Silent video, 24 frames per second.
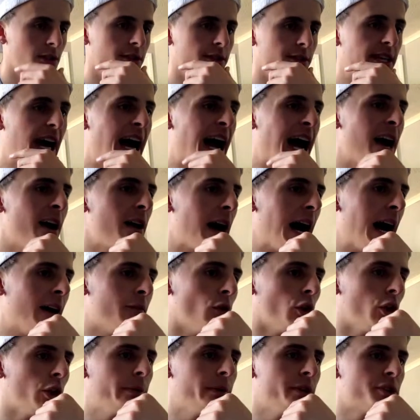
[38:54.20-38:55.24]
Yeah, I've
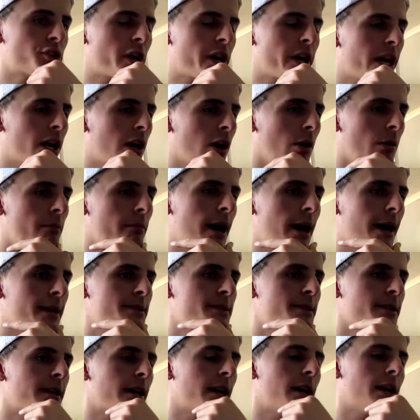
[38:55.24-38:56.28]
only been trading combines
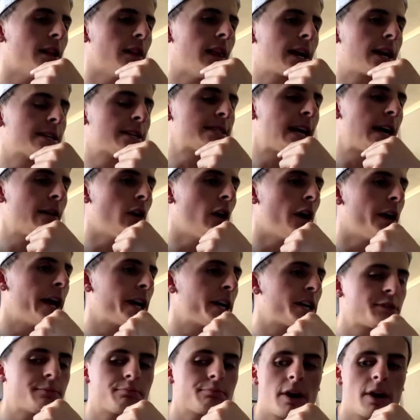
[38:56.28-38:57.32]
today. Like I say, I've got an
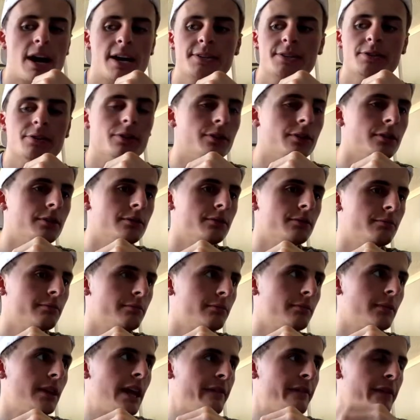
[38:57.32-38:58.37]
express that
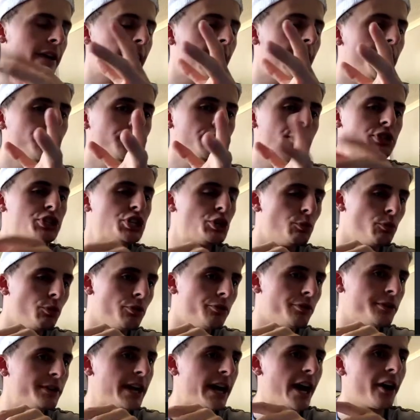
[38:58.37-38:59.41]
if I get another
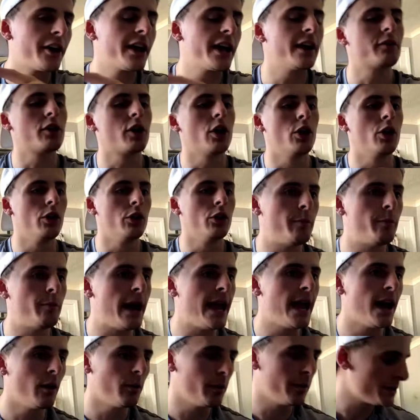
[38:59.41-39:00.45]
200 down it, I've got
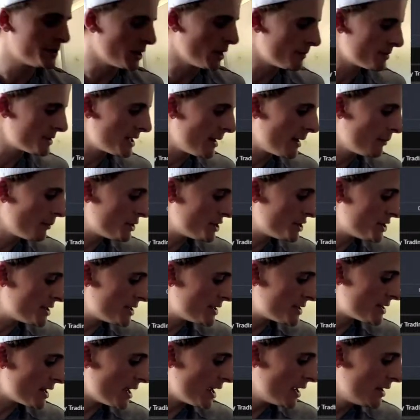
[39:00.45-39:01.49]
payout with Top Step, which is
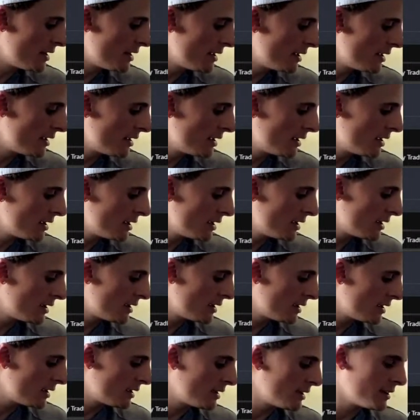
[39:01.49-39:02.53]
insane.
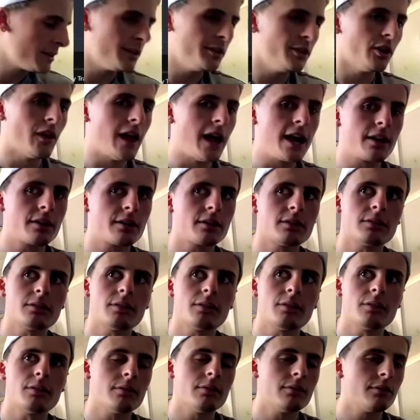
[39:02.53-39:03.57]
You know, like
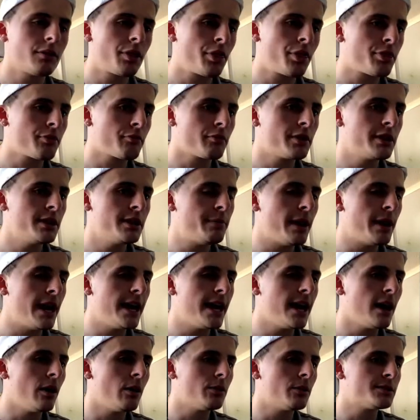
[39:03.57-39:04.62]
3
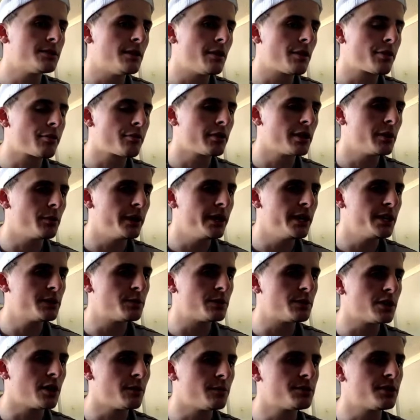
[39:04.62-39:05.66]
payouts in 3 weeks
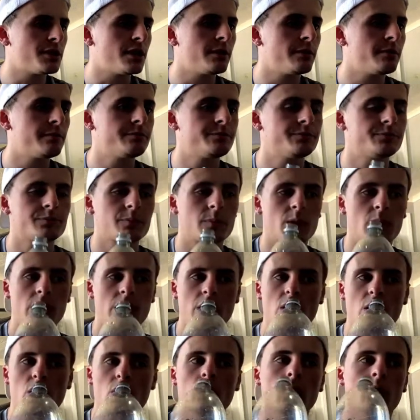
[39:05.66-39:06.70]
with Top Step.
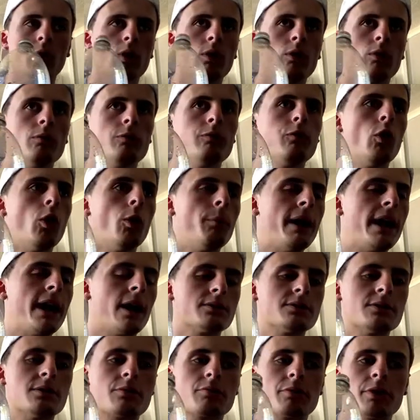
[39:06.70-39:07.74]
Or 4
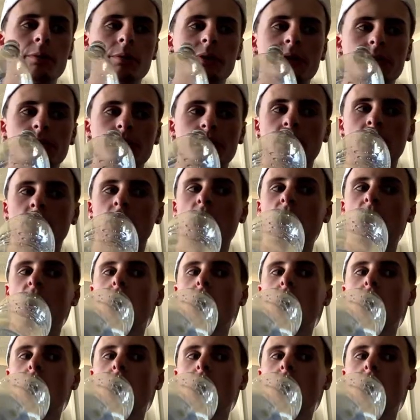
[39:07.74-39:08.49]
payouts in 3 weeks, sorry.